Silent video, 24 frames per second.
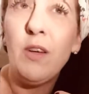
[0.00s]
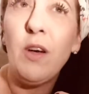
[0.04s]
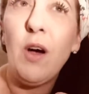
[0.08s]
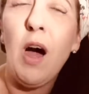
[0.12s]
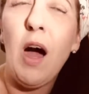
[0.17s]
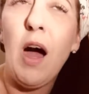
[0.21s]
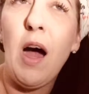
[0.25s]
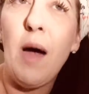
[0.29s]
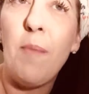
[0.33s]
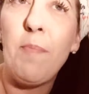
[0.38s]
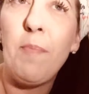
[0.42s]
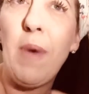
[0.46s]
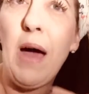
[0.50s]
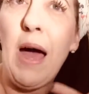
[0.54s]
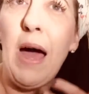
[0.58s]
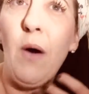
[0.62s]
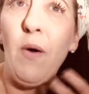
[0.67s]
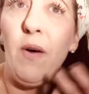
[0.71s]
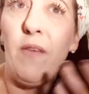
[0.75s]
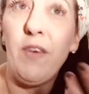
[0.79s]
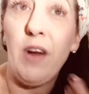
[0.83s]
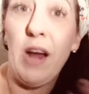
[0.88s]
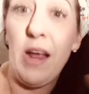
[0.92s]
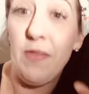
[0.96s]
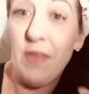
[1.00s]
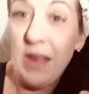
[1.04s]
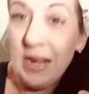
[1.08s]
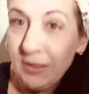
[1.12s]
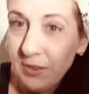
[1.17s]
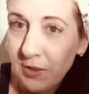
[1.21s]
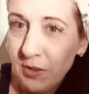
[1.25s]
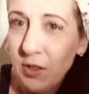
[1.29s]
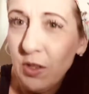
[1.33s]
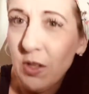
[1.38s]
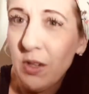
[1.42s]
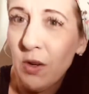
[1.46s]
However, and that's
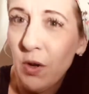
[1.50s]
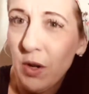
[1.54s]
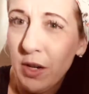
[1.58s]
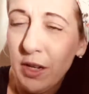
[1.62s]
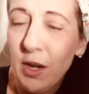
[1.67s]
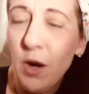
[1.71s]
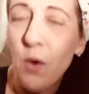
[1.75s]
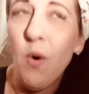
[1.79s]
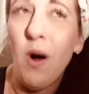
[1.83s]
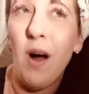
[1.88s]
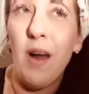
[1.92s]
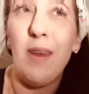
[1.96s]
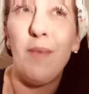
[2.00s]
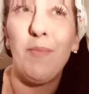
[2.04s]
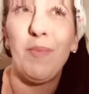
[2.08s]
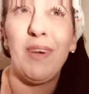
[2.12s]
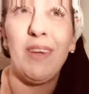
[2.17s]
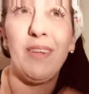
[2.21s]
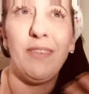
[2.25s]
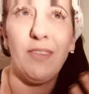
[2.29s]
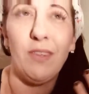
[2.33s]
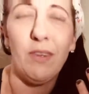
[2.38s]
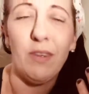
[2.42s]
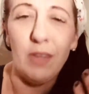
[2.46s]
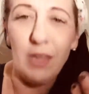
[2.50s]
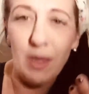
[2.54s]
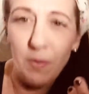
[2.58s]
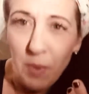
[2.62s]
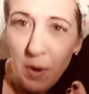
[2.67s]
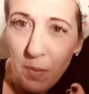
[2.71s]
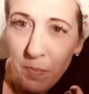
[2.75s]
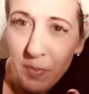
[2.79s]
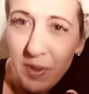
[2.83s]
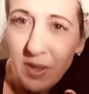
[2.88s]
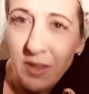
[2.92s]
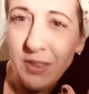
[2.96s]
still going to go on. I'm going to still keep
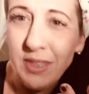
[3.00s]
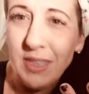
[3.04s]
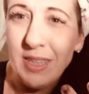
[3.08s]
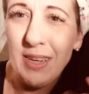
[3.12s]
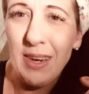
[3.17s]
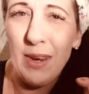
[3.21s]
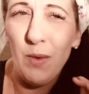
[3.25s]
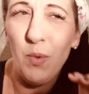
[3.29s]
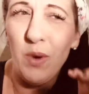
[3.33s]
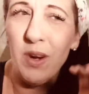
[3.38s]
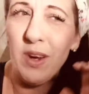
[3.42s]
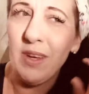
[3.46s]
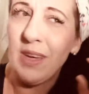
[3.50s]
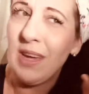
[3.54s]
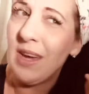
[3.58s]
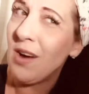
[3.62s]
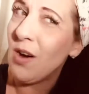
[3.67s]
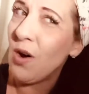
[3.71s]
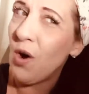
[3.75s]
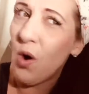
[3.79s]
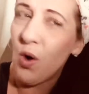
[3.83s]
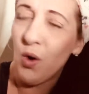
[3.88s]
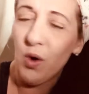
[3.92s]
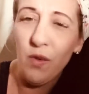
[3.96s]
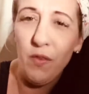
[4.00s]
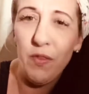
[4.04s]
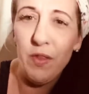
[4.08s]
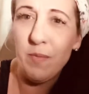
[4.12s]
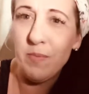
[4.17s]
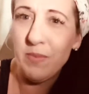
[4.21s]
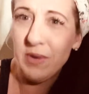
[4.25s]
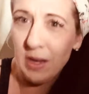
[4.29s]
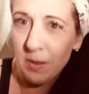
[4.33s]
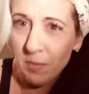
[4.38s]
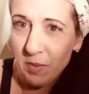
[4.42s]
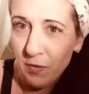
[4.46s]
on building, and I want to get all of
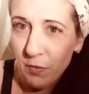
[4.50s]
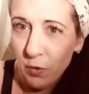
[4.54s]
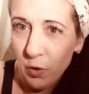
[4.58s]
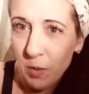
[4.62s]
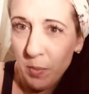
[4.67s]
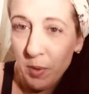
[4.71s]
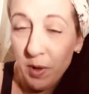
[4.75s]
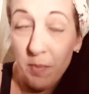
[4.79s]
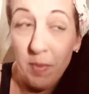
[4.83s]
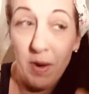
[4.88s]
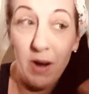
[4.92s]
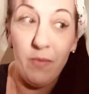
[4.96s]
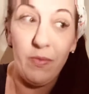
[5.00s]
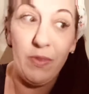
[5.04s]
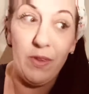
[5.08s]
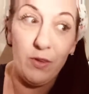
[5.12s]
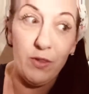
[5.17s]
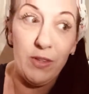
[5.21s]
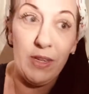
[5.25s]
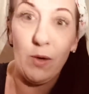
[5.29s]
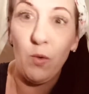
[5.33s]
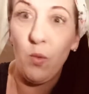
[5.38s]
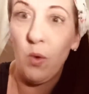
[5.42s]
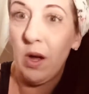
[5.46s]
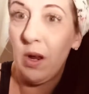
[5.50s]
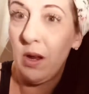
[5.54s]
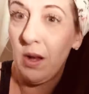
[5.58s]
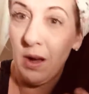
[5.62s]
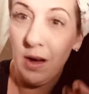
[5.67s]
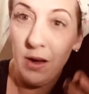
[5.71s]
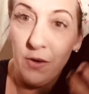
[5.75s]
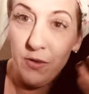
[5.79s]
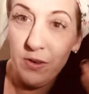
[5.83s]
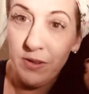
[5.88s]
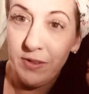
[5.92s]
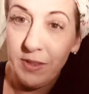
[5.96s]
them done before I put them out. And there's like, what,
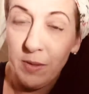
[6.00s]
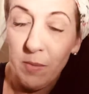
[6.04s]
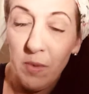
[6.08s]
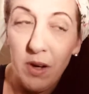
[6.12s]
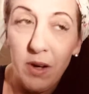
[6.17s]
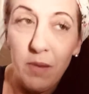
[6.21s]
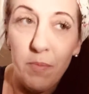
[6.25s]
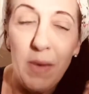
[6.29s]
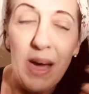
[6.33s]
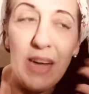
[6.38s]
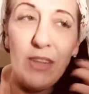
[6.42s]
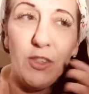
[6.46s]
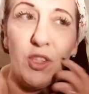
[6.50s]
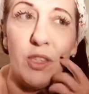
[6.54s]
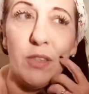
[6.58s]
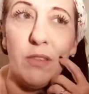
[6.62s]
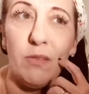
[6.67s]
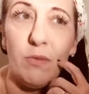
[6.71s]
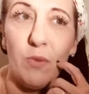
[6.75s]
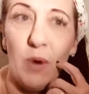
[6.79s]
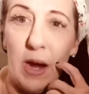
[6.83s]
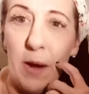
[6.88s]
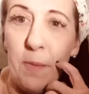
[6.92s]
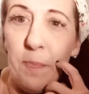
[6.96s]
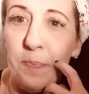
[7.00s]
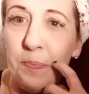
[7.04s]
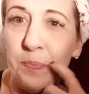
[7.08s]
100 and some odd matches, right?